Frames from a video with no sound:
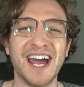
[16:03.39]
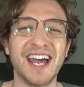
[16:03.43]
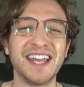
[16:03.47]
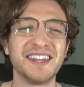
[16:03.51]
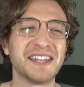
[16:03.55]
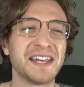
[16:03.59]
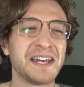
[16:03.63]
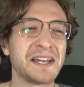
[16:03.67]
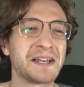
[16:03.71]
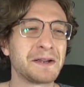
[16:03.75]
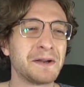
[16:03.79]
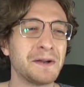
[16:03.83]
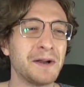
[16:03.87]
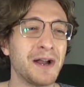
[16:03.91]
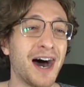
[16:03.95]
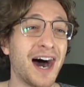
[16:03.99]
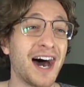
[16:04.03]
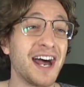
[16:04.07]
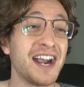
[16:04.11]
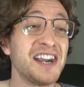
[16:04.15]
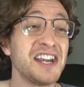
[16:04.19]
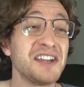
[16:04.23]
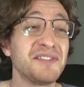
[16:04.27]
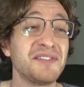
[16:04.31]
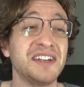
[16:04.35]
And like,
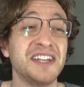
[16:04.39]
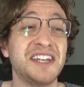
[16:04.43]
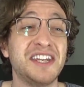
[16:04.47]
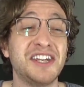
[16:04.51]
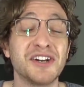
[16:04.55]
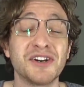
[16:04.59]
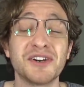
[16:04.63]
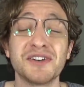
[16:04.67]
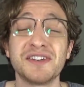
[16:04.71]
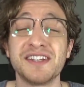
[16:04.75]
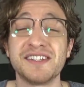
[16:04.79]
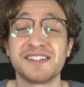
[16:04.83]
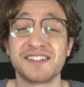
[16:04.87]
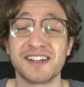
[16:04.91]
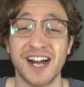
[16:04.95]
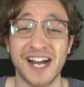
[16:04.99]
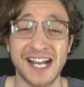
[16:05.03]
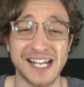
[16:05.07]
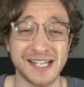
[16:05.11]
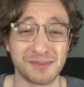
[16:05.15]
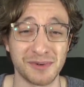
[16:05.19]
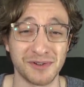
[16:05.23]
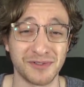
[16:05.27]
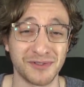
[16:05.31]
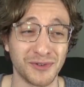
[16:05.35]
I didn't even hear these
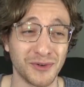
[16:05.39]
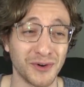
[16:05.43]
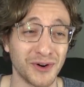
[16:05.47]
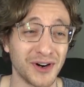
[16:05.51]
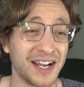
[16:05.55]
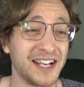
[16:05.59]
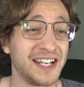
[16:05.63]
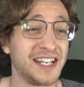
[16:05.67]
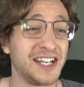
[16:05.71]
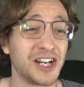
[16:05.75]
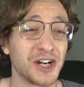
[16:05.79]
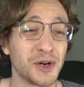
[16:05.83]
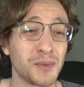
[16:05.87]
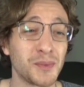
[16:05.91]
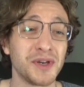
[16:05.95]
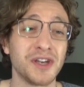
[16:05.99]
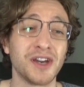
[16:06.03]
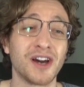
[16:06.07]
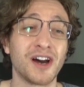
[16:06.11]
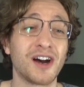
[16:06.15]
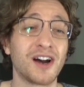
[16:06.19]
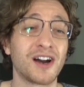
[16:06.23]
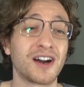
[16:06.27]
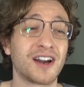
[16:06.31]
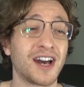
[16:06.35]
guys before, and here
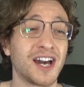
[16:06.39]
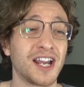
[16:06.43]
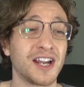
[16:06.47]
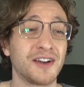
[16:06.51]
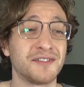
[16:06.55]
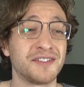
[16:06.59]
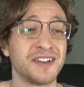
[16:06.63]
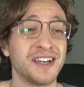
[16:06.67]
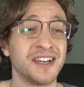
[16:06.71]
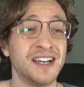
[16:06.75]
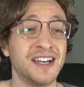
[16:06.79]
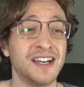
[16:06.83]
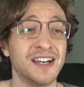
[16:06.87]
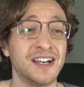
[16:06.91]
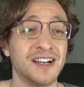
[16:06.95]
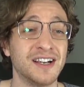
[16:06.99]
we are kind of,